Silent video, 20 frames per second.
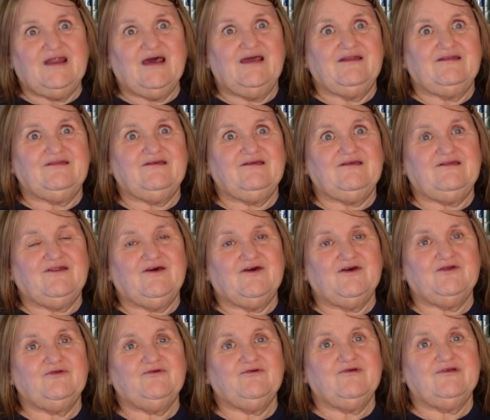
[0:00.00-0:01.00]

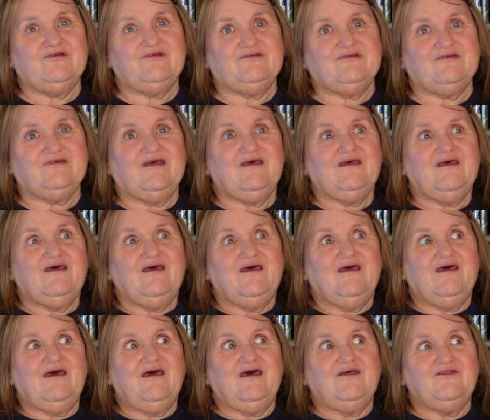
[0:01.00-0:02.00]
1900s,
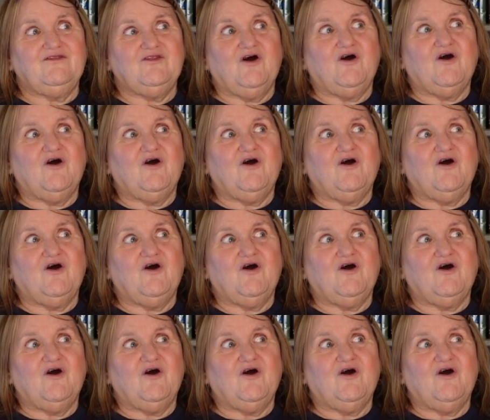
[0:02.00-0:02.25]
and